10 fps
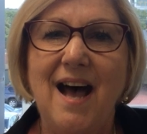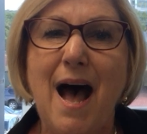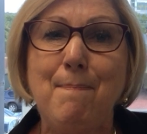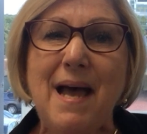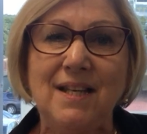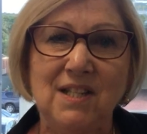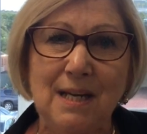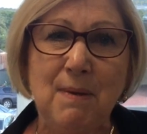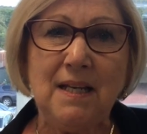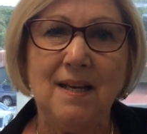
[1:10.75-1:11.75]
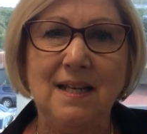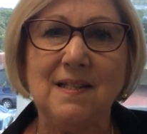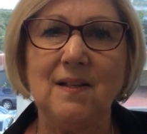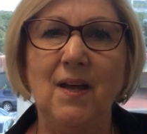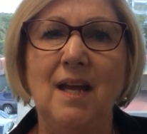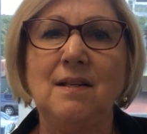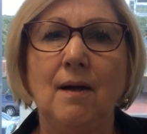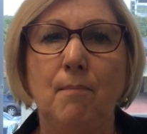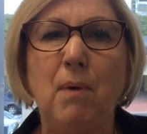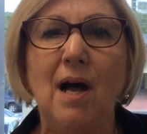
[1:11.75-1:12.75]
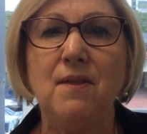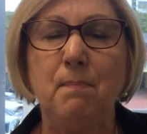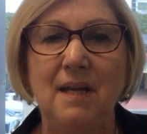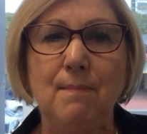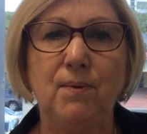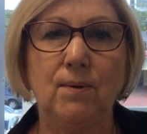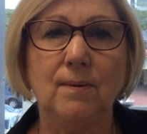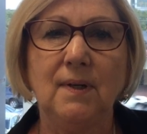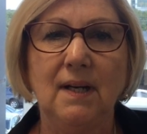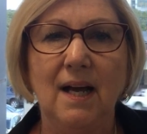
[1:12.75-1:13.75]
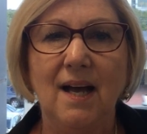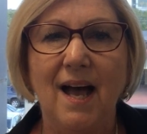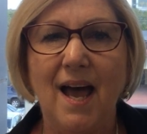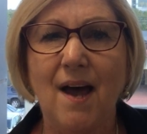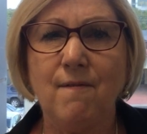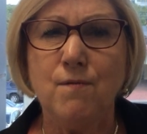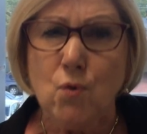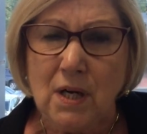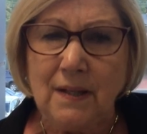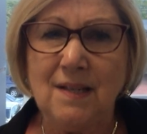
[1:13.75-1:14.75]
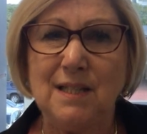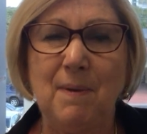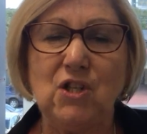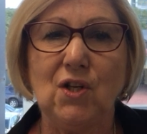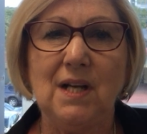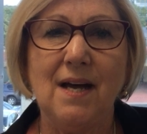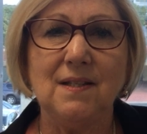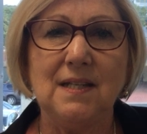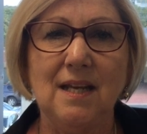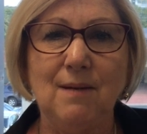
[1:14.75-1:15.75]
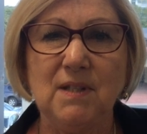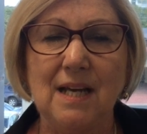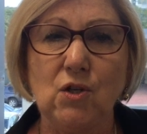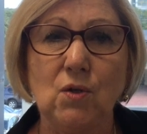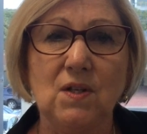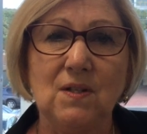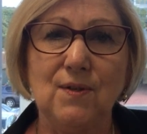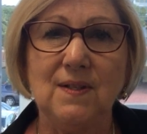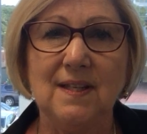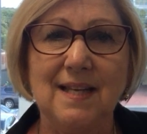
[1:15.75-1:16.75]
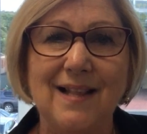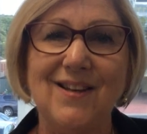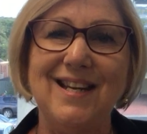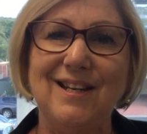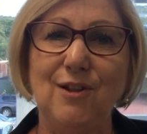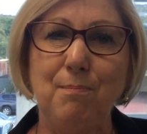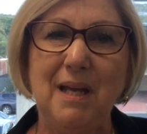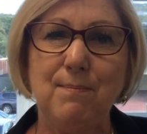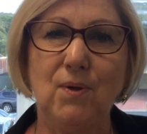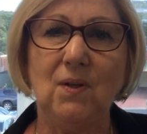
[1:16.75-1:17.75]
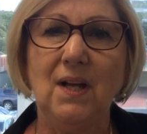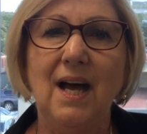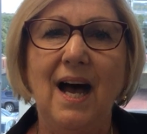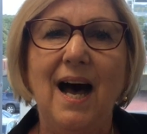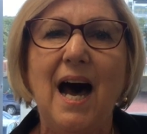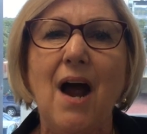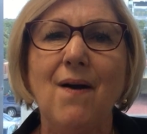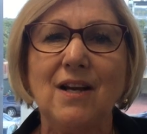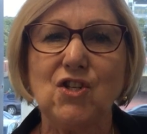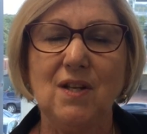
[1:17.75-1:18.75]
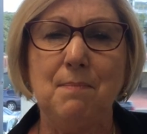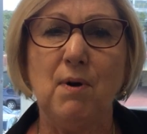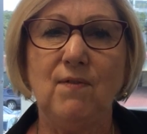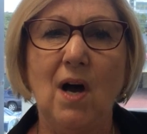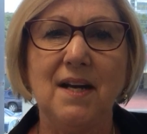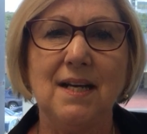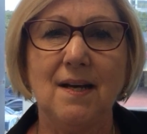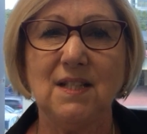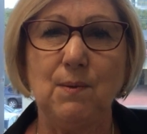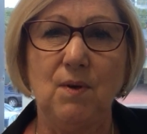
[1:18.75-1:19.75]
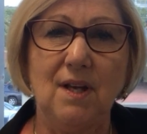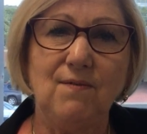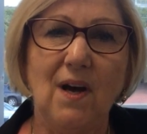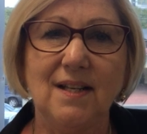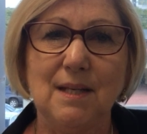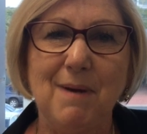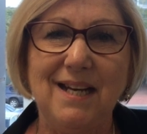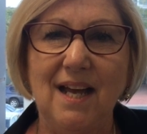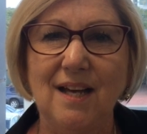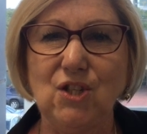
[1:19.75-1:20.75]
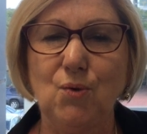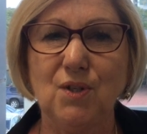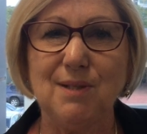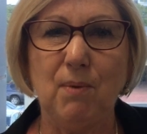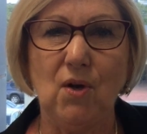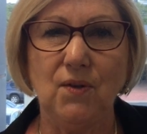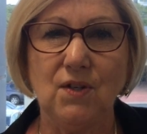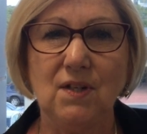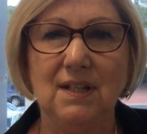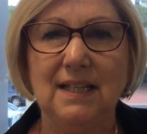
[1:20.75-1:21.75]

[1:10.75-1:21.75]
A pandemic is led by the people. Our really specialized teams, our doctors, nurses, allied health people are actually providing us with advice about how to respond.